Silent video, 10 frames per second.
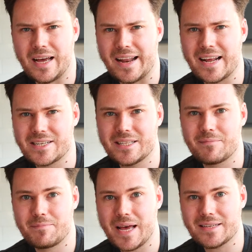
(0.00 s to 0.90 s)
And actually the
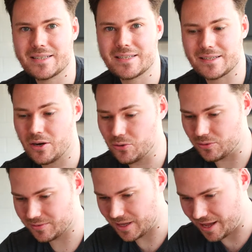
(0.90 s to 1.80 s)
best,
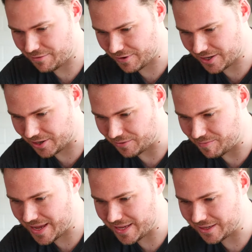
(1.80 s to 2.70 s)
Franco,
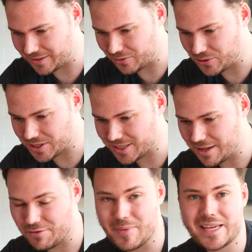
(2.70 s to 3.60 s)
ordering today
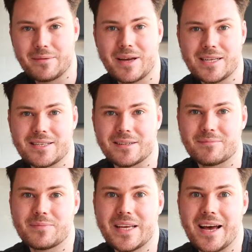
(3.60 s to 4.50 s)
for making pasta.
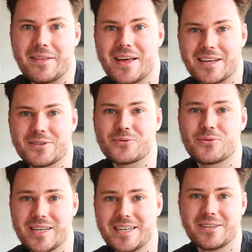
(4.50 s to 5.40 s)
Yeah, that is a
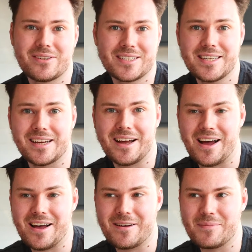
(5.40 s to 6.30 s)
really good
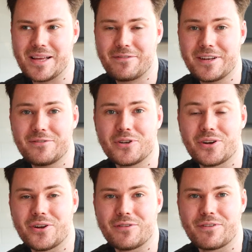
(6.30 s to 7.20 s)
idea. If any of you
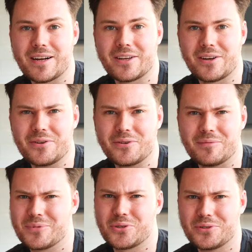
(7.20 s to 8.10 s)
don't know Franco,
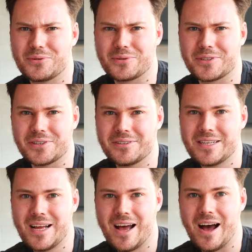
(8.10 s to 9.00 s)
I'm sure you all do,
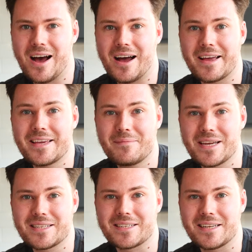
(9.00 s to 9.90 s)
he
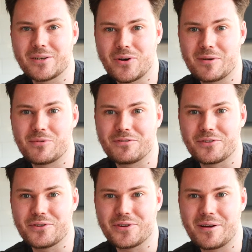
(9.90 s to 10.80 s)
makes incredible
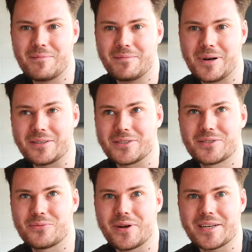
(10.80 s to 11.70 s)
food,
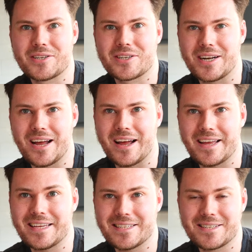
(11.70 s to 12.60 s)
amongst which
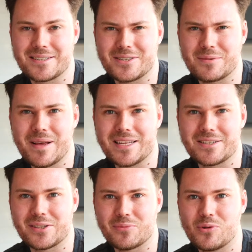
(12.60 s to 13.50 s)
is just
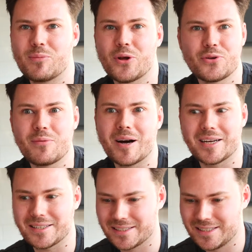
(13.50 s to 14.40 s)
pasta that will blow your mind.